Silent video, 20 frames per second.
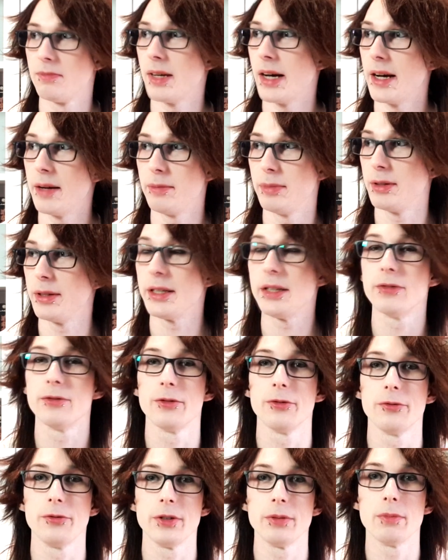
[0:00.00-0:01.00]
I
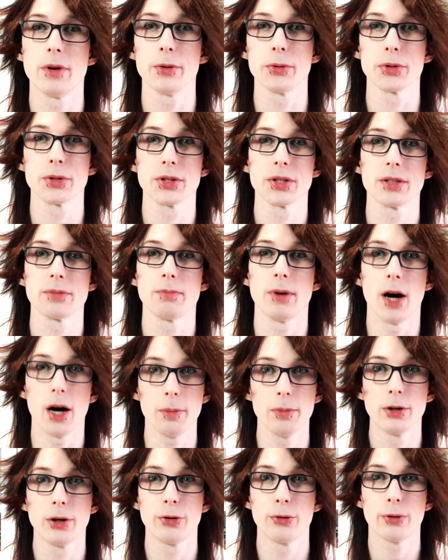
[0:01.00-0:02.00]
believe, the most
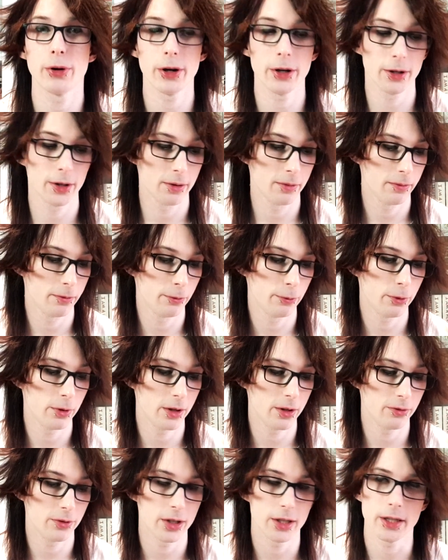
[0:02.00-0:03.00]
popular one
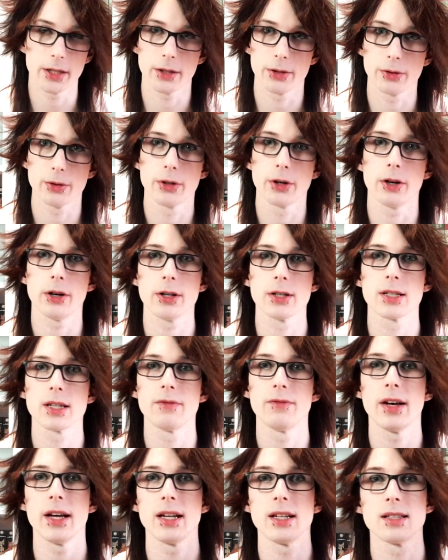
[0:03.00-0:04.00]
with a good cause, and
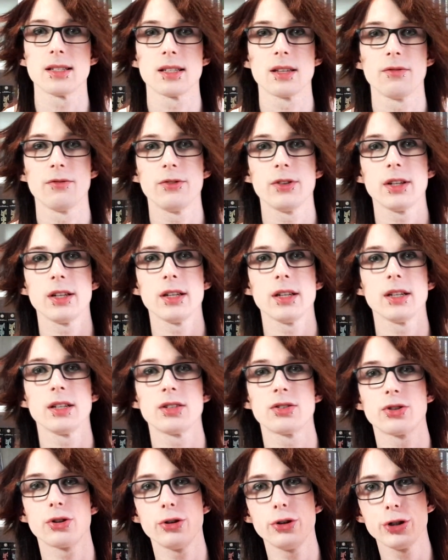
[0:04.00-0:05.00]
that is The
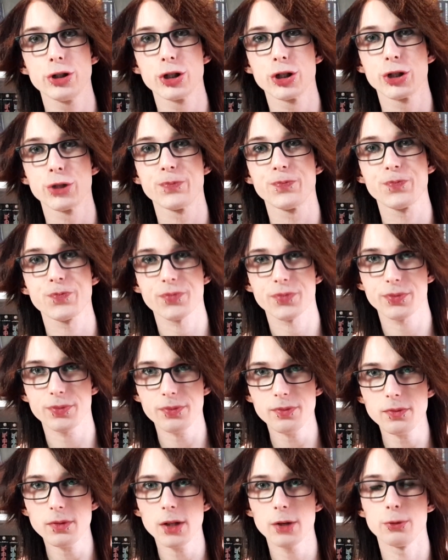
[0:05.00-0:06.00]
Search,
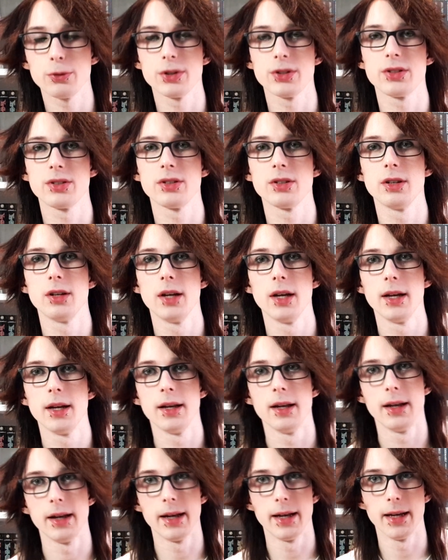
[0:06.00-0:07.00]
which
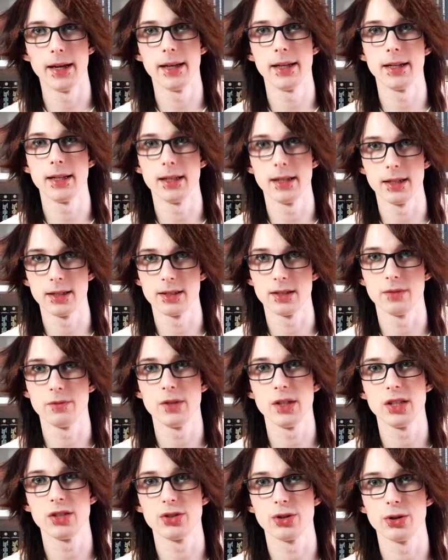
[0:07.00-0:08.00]
it is
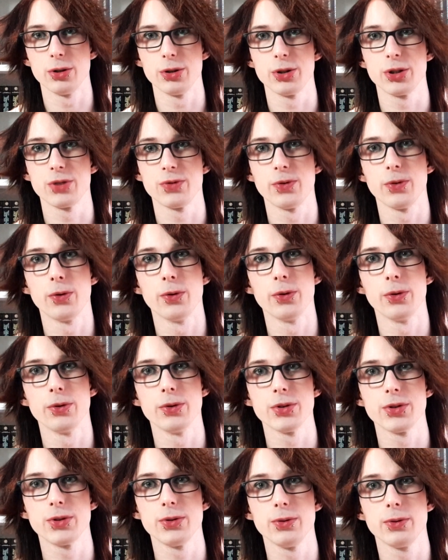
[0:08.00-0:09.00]
the search for
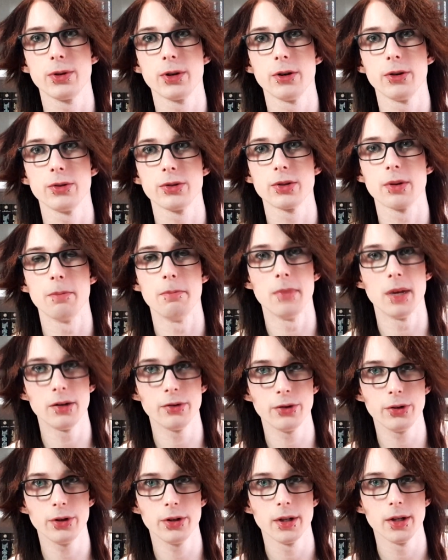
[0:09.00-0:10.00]
Zuko's
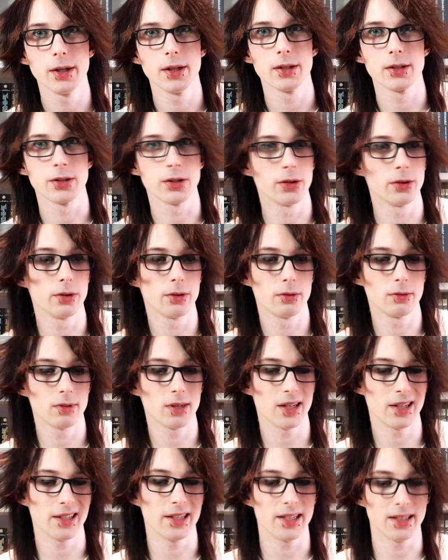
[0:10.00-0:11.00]
mother. So
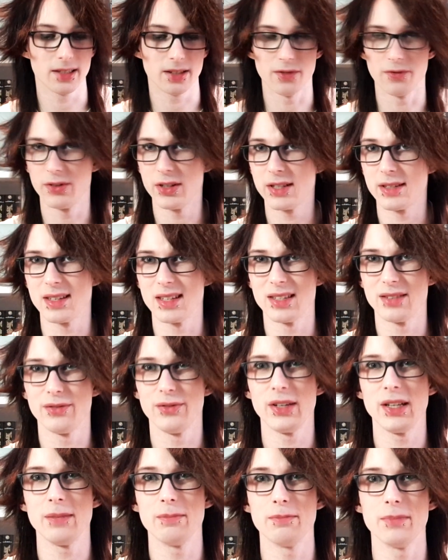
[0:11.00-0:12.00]
I guess this is
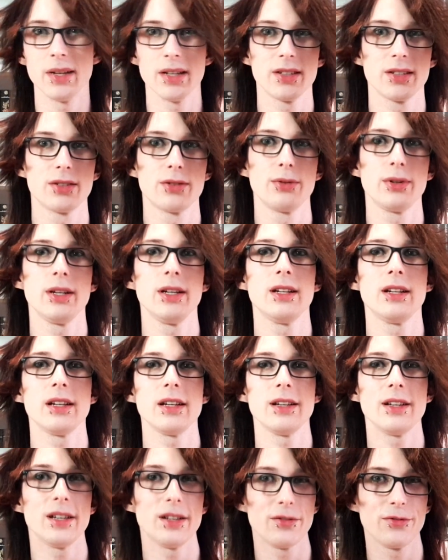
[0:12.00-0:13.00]
the must read
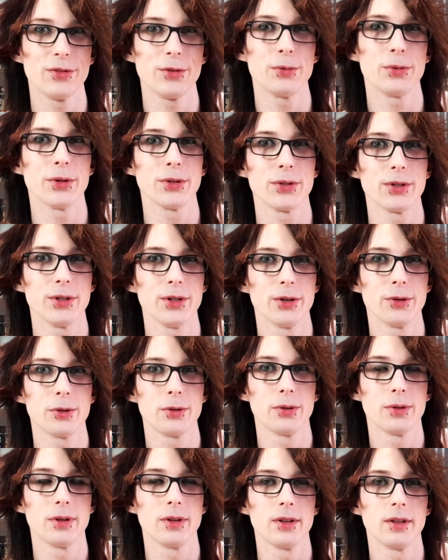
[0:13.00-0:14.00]
if you want to
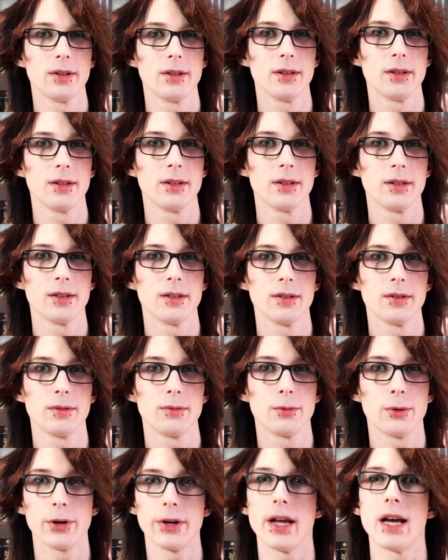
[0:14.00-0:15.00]
know
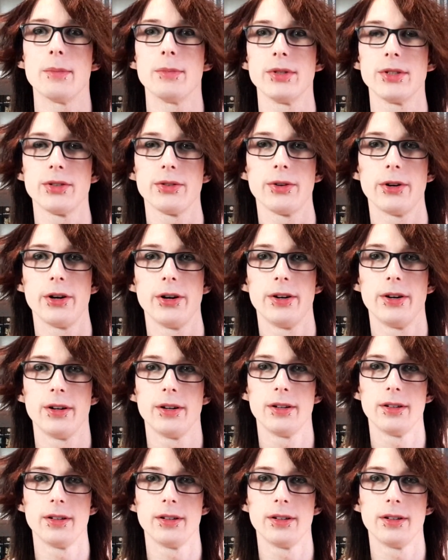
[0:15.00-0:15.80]
what happened to her.